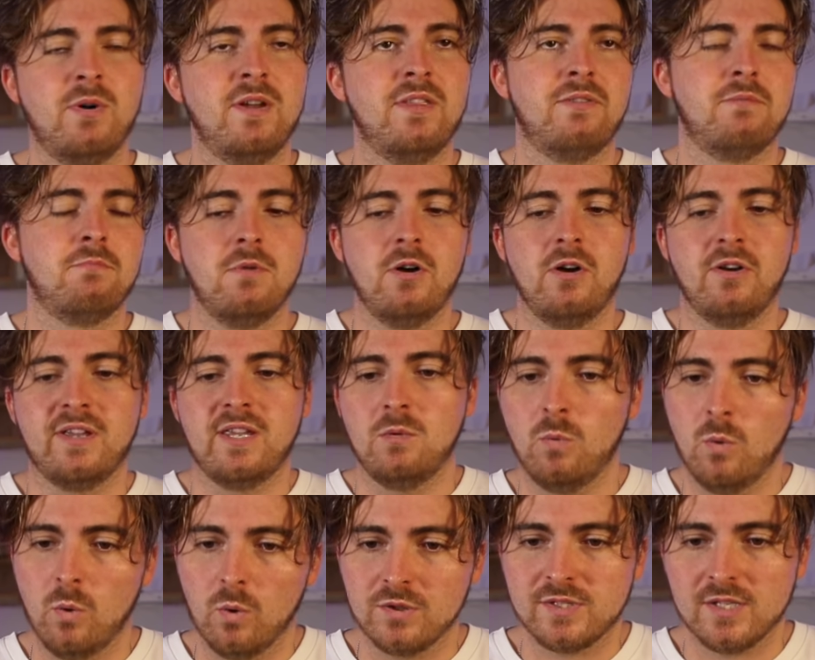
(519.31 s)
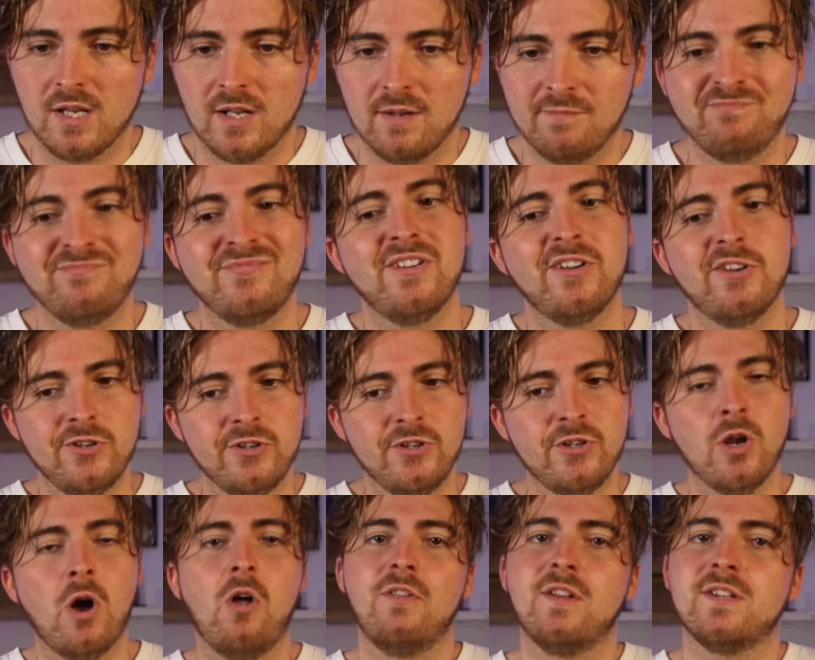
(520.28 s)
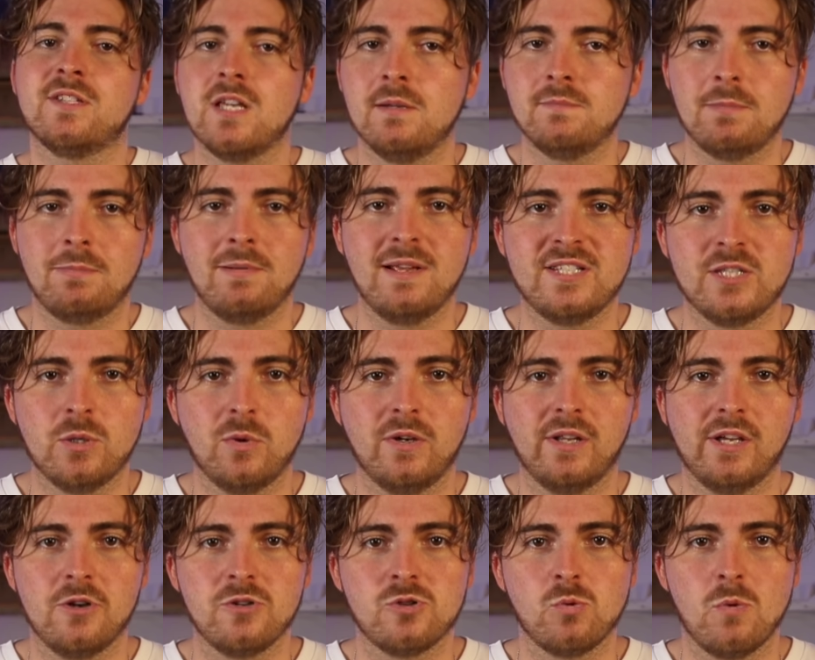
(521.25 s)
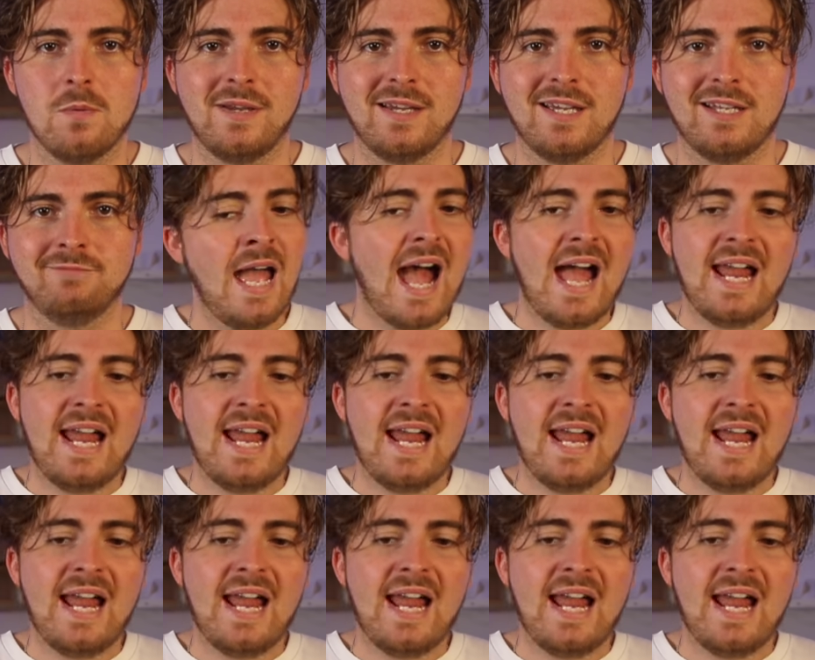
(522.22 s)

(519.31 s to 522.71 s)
with murky water. Not the type of place you want to go swimming in.